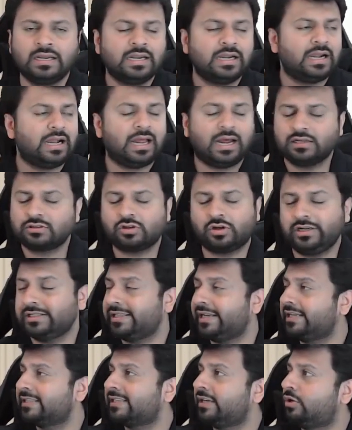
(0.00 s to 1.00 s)

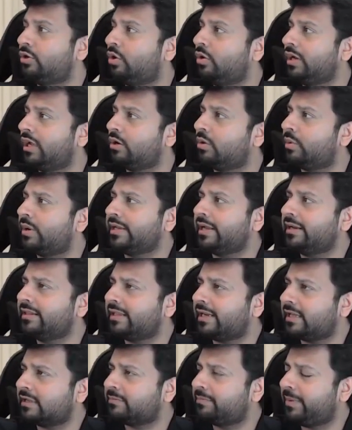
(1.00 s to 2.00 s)
There is a donor over here.
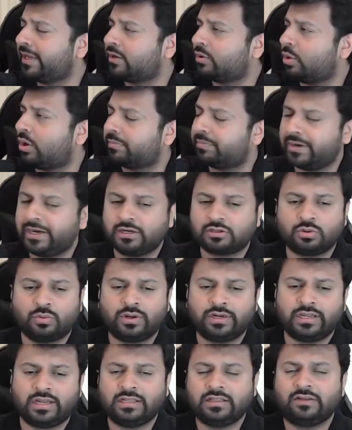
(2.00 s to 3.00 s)
There are big corporates
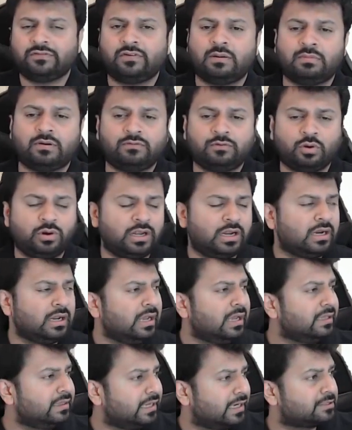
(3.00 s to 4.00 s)
over here in the form of
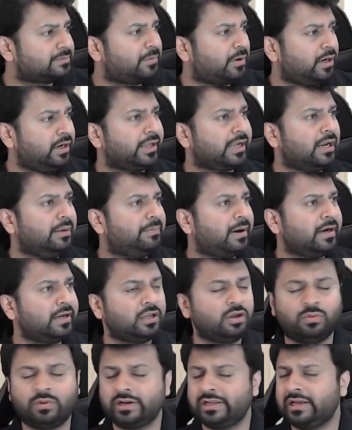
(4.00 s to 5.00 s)
donor. There is political
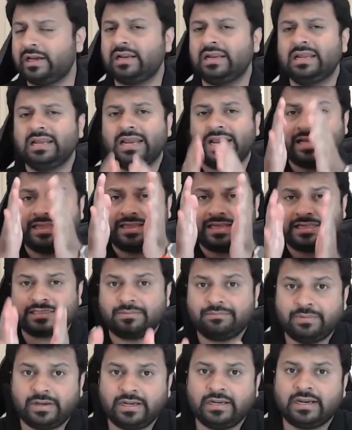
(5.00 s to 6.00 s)
party over here, and there is
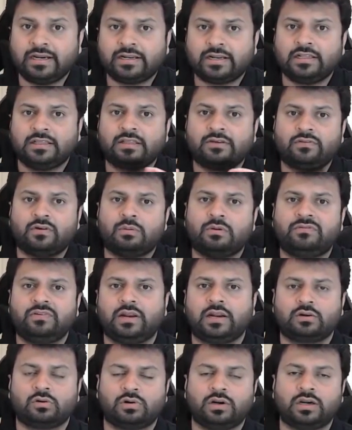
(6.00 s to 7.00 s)
a mediator in the form of
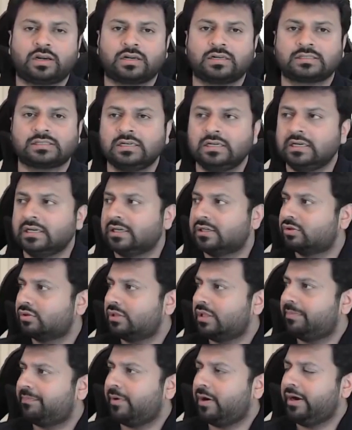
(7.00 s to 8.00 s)
electoral trust. So
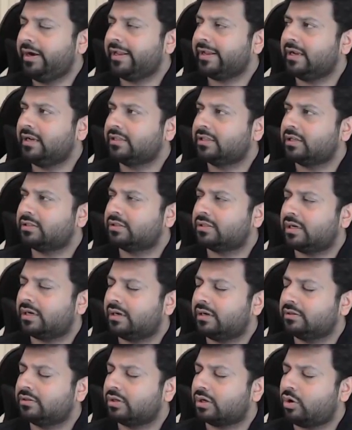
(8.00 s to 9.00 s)
the
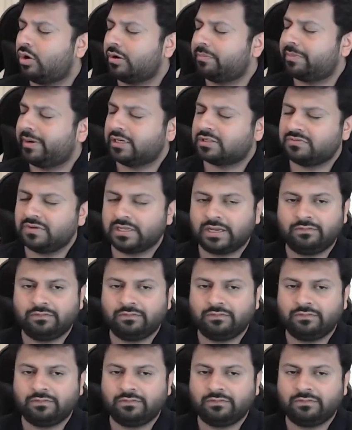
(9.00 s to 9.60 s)
corporates will give